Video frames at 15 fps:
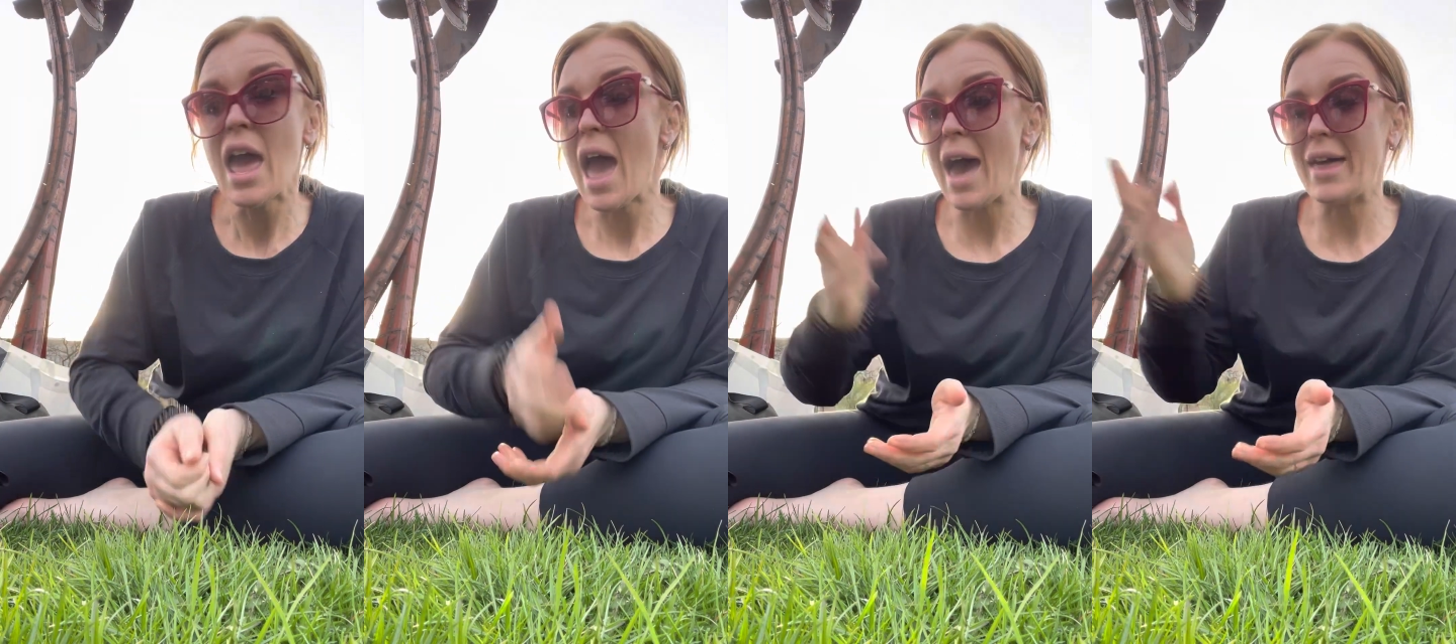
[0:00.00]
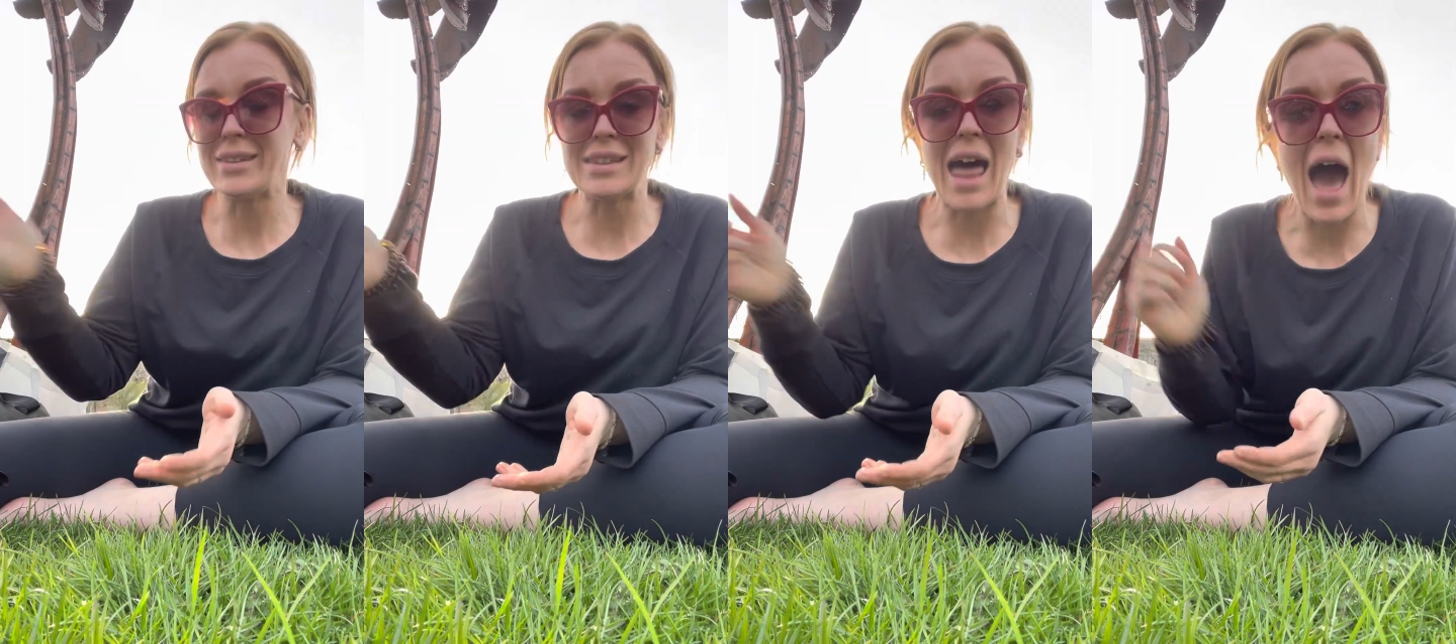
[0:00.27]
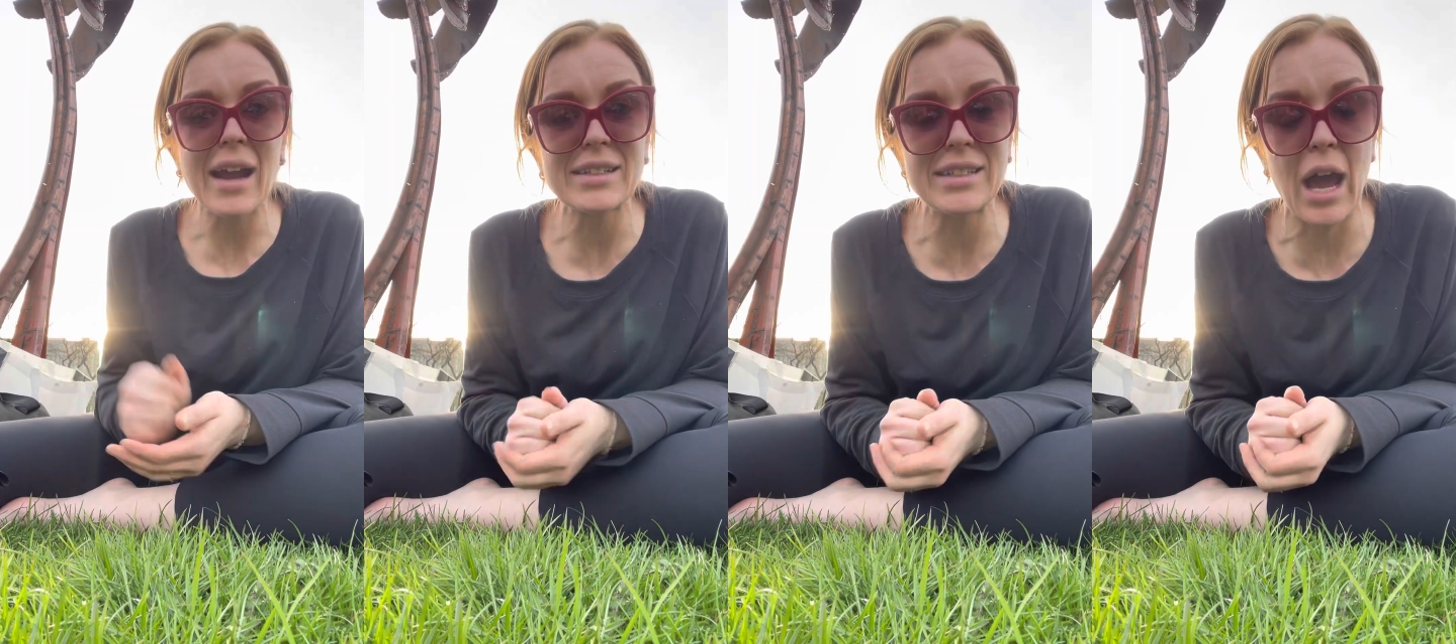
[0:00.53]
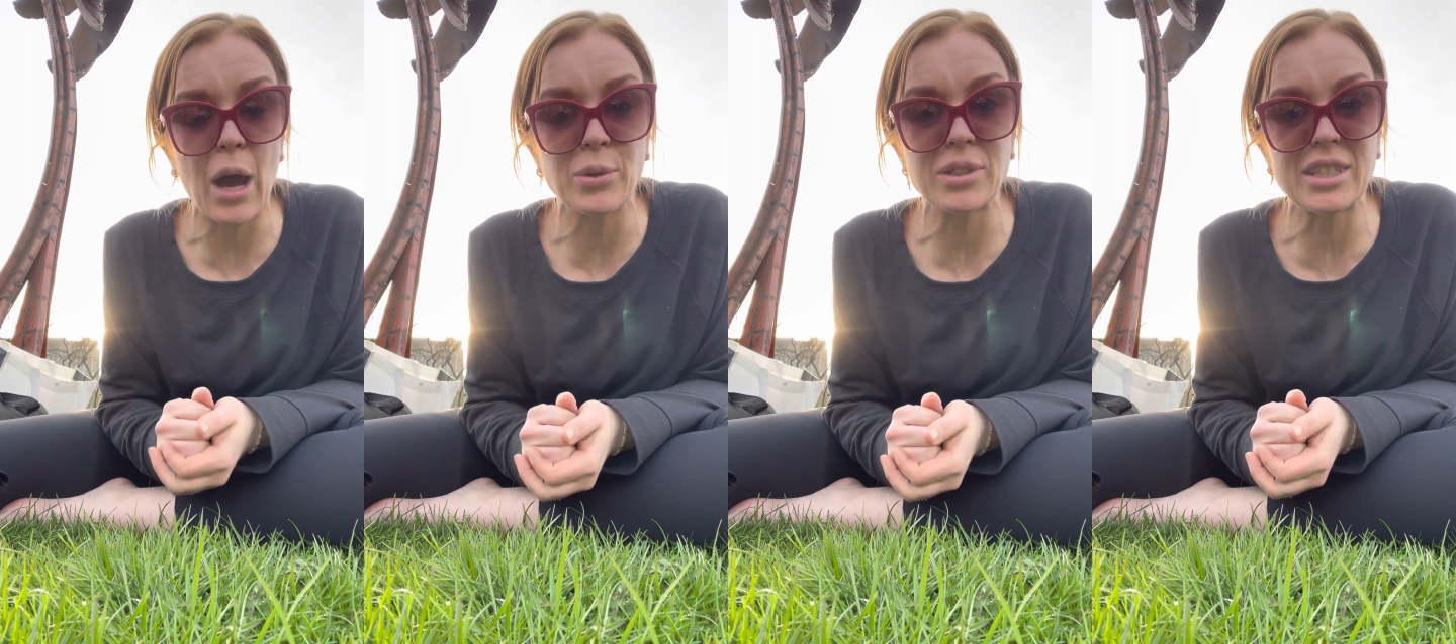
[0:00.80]
and locked
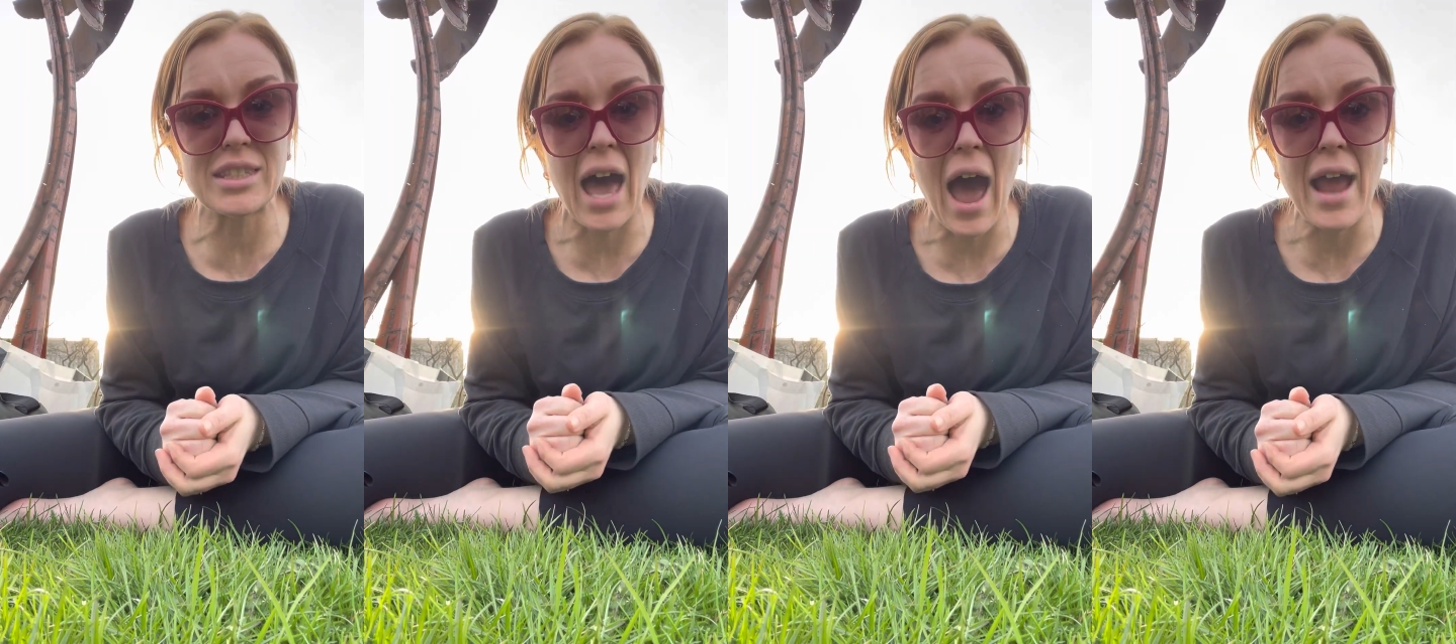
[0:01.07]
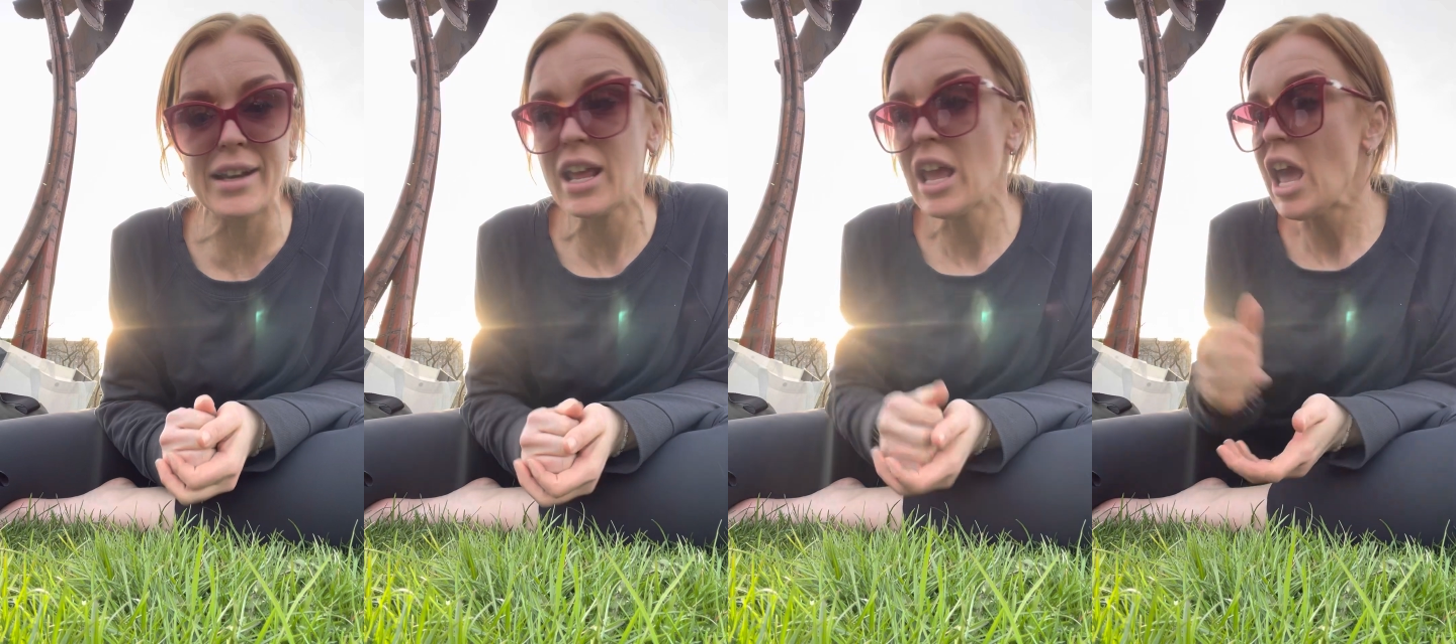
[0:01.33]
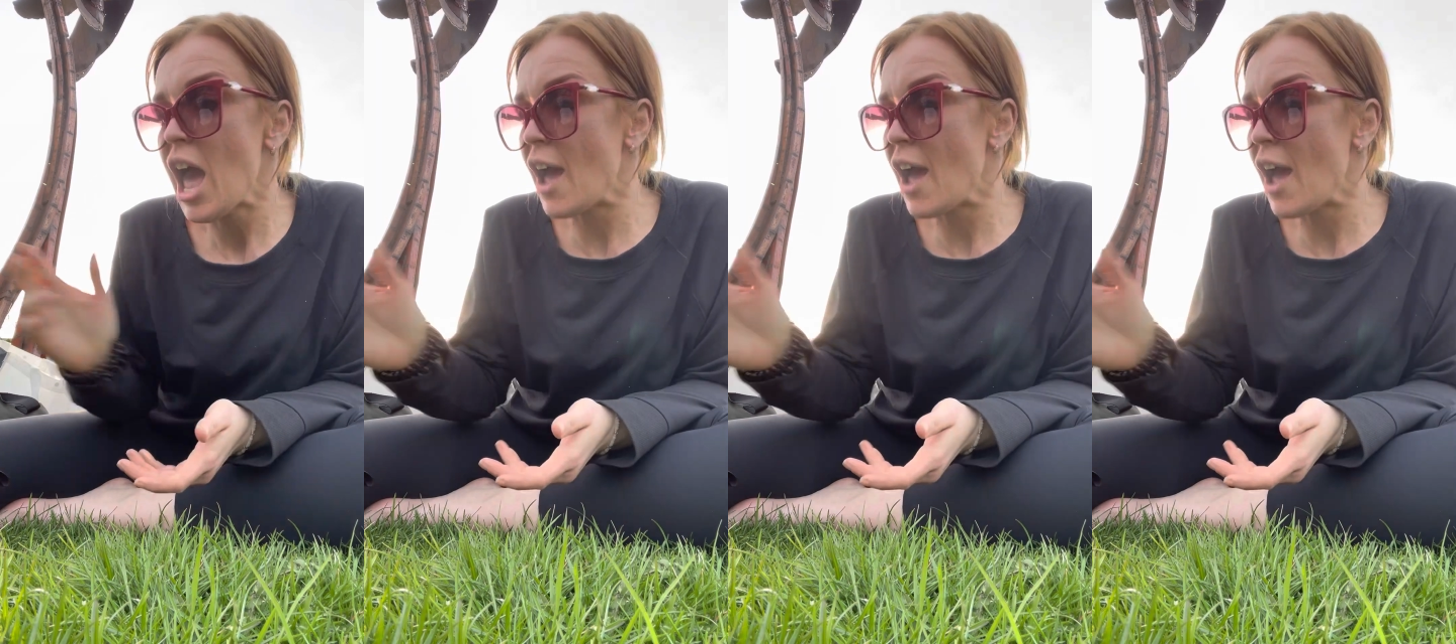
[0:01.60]
outside